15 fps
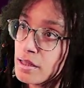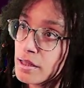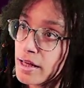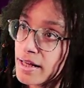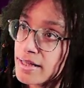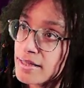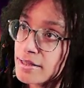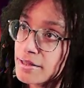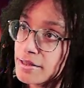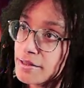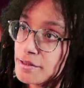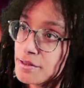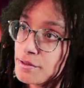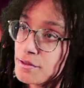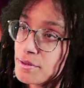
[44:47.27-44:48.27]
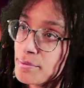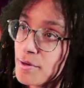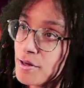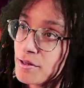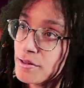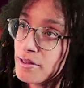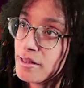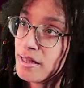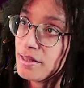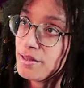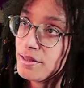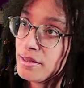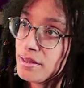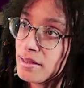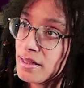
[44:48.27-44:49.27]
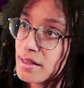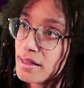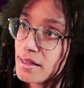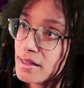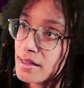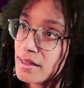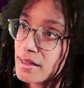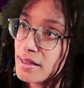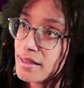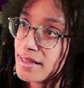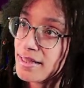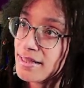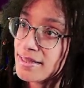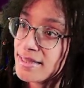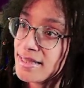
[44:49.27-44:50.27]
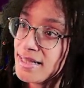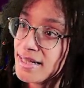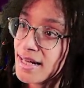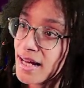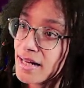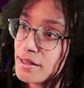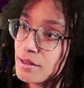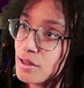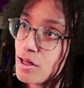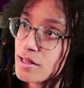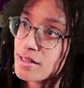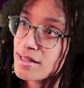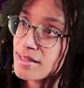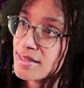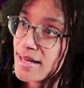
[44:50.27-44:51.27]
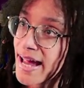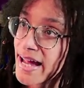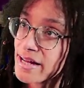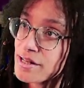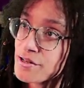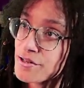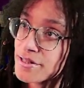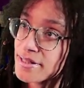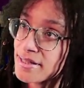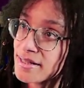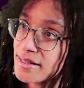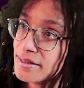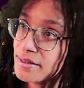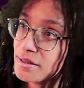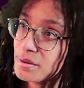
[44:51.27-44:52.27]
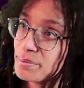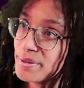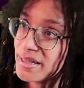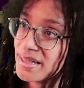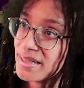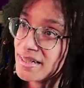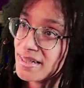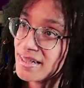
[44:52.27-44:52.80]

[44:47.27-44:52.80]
Okay, that's a little too small. And then you can see it kind of lost its accuracy a little bit.